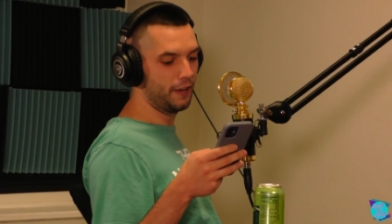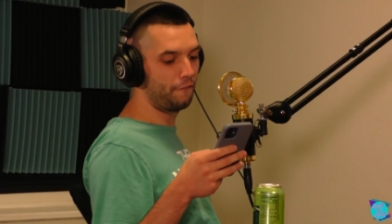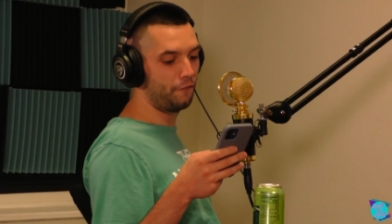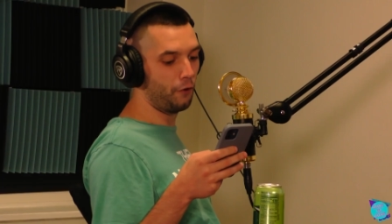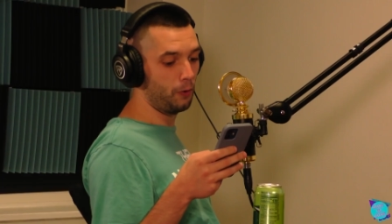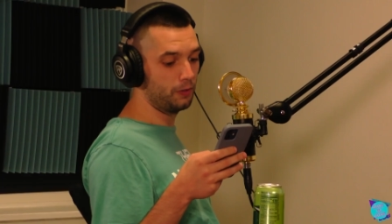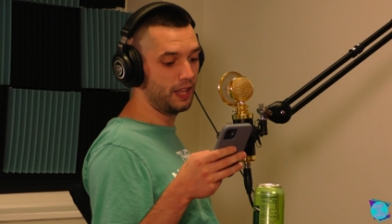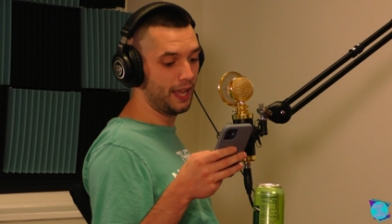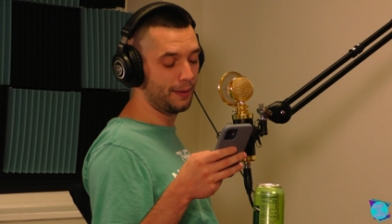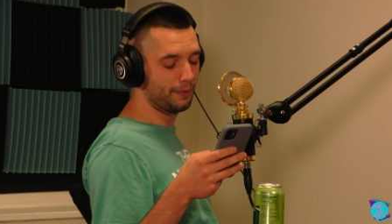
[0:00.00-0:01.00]
full
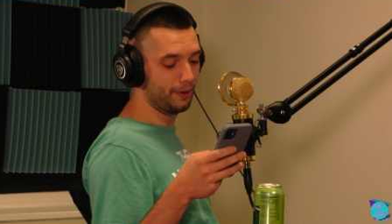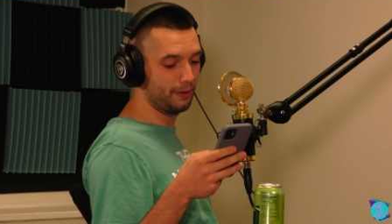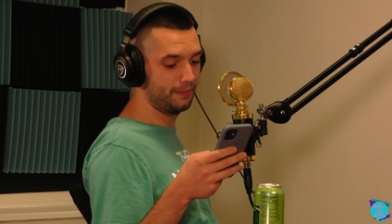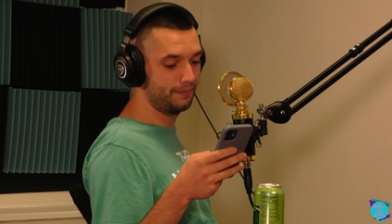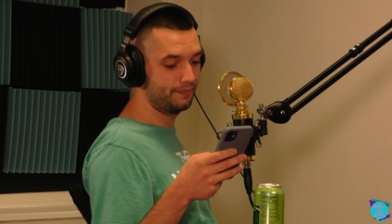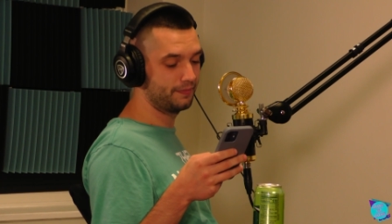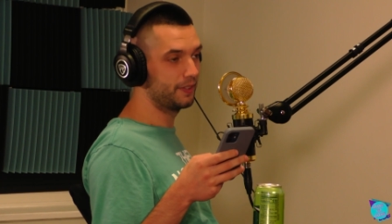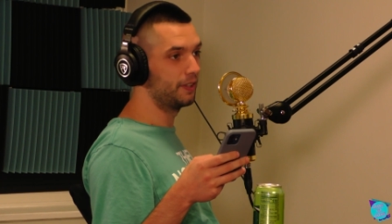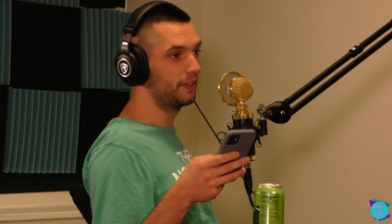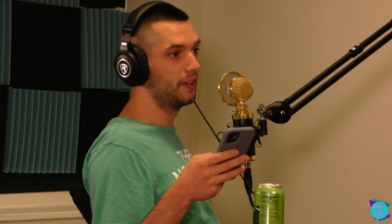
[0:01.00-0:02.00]
name, bro.
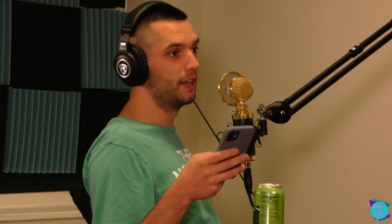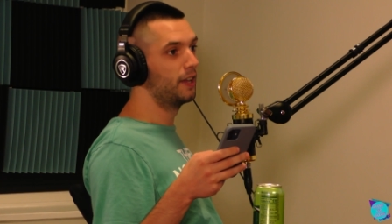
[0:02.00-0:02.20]
Oh God.